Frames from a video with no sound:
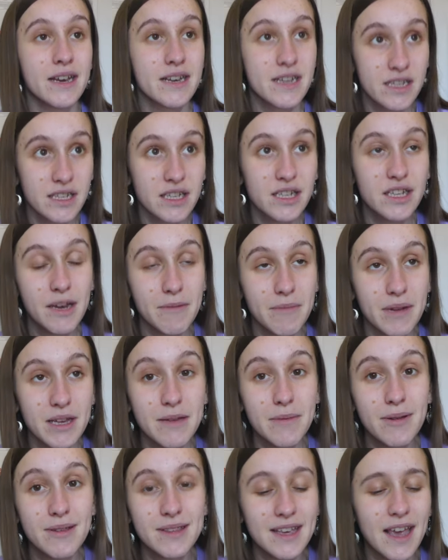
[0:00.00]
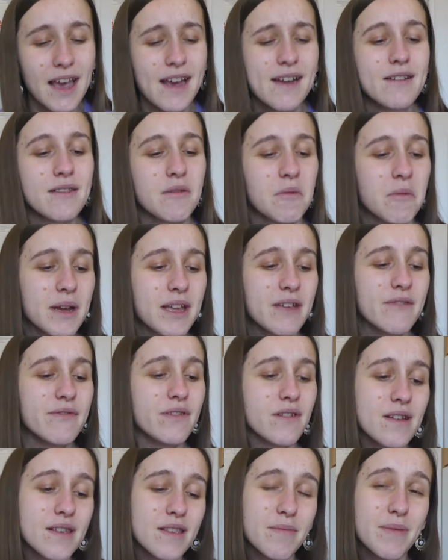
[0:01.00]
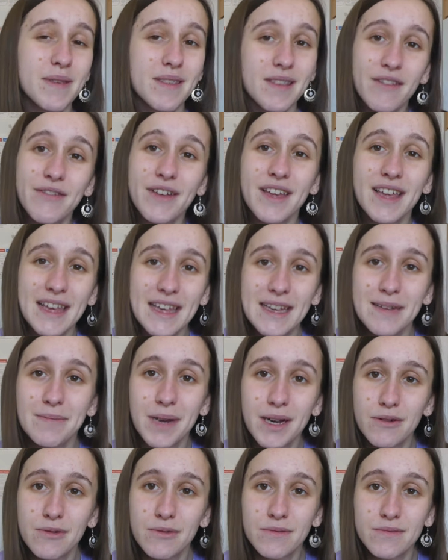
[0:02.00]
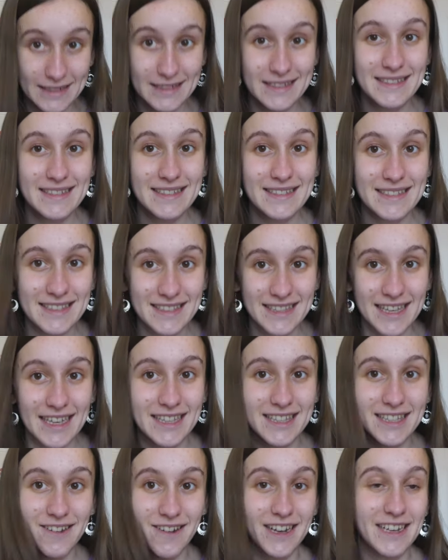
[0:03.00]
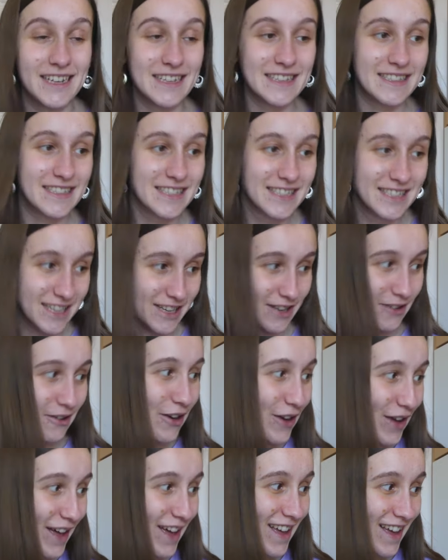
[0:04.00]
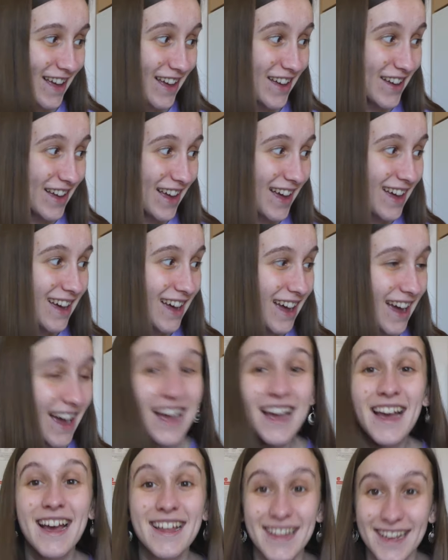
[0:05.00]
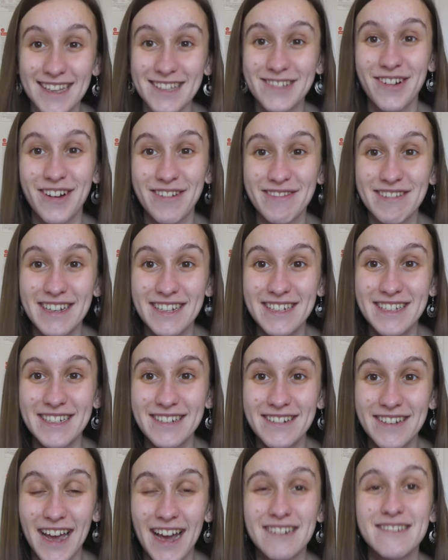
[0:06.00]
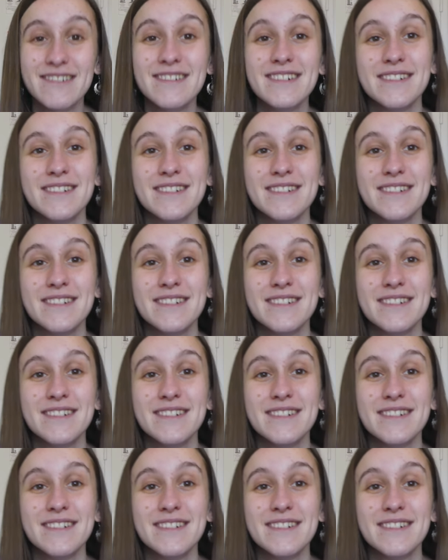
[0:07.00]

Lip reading: I need to check my emails again, because I'm waiting for a specific email. That's what I need to do. And that's what I'm going to do now.